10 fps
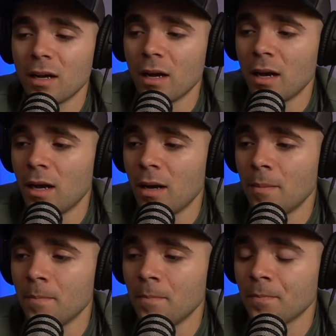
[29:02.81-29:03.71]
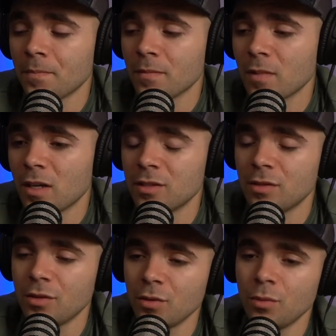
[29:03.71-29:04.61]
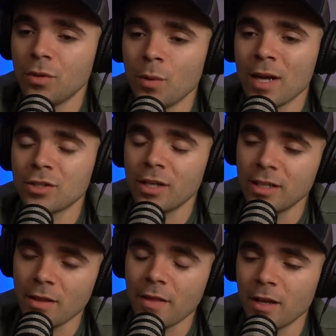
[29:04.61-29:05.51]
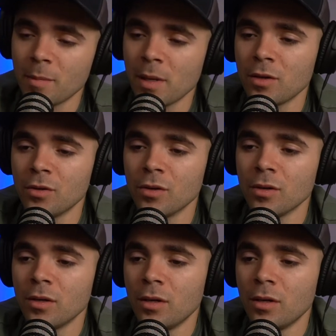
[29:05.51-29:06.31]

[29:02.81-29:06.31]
because you actually get to think about your